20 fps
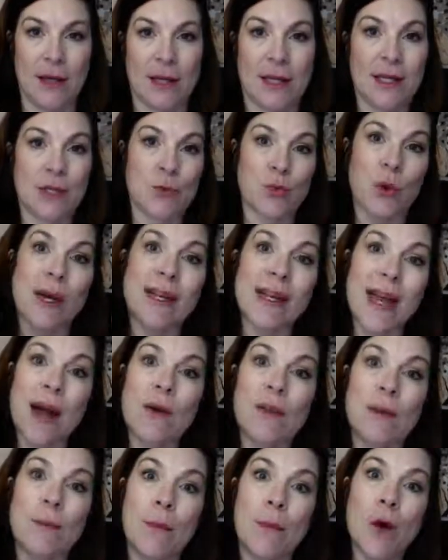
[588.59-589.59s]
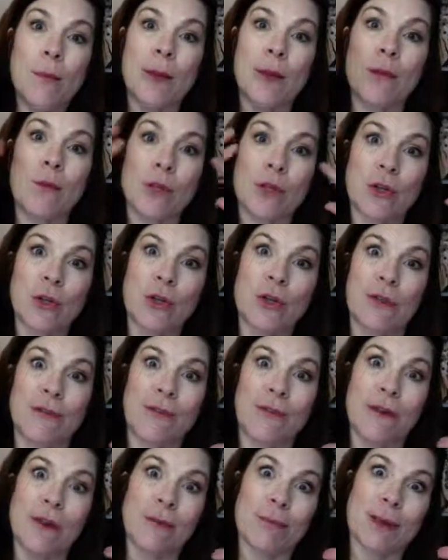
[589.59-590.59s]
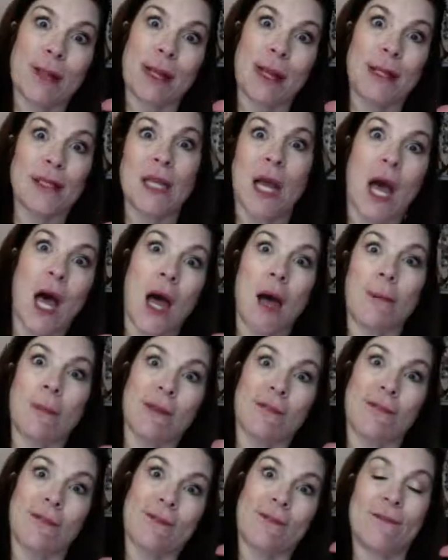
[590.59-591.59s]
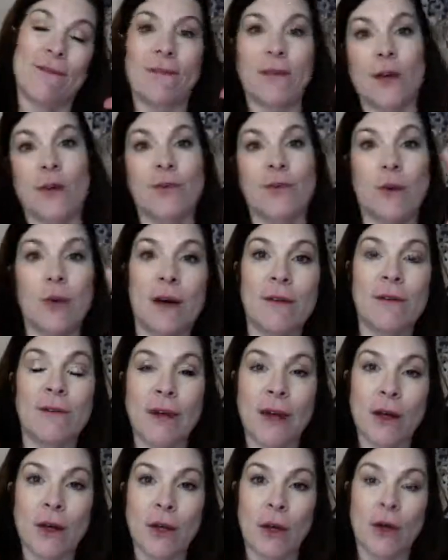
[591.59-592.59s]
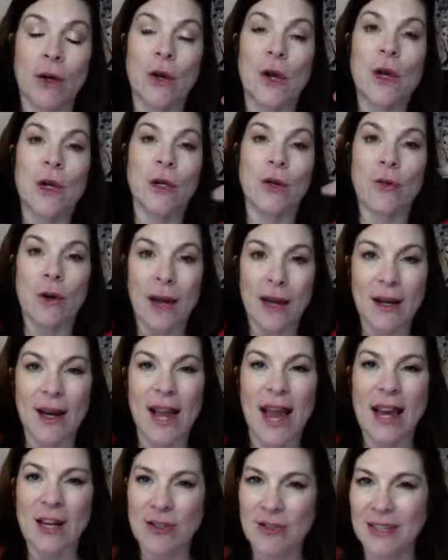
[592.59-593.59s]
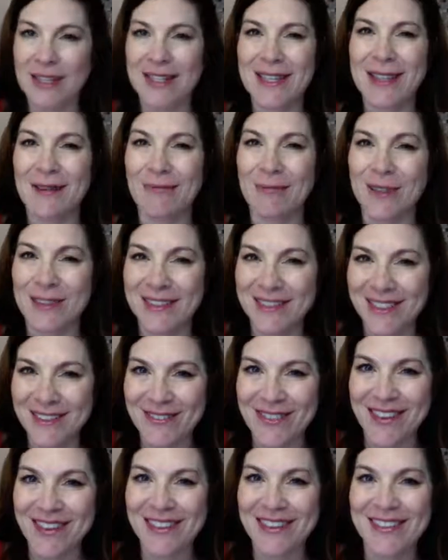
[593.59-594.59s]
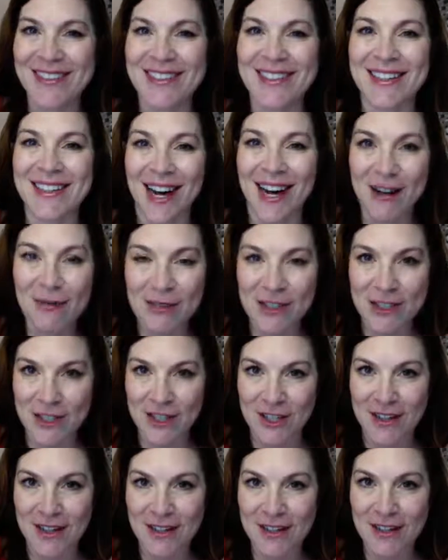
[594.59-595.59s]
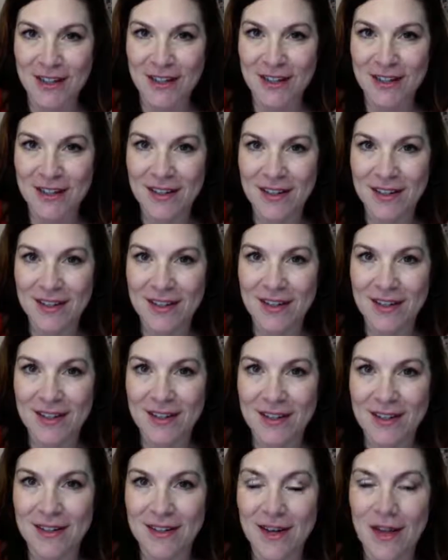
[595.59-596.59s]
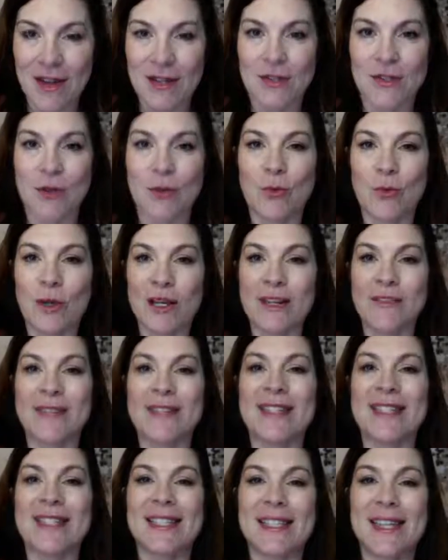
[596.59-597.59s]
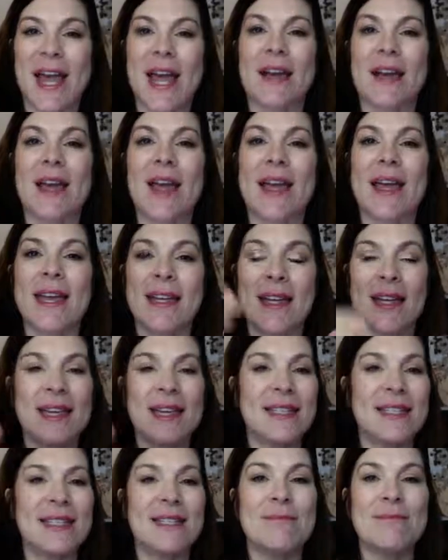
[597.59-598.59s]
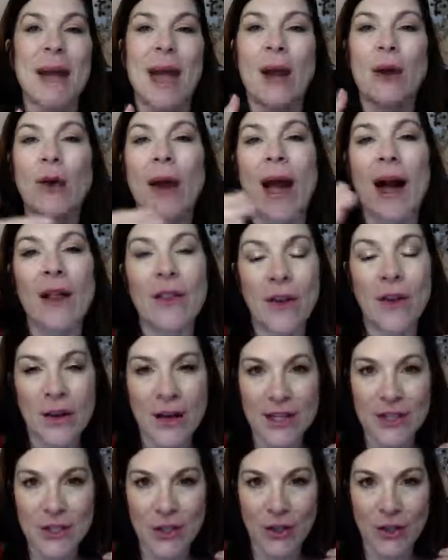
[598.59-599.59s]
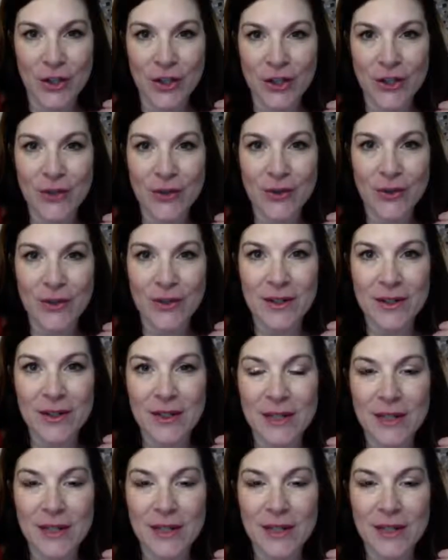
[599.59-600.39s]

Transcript: Cause right now in the moment when you're in the fear place, ah, I'm fearful of failure, you're not actually in the belief that you can accomplish it. So what if instead it, it didn't matter how long it took you?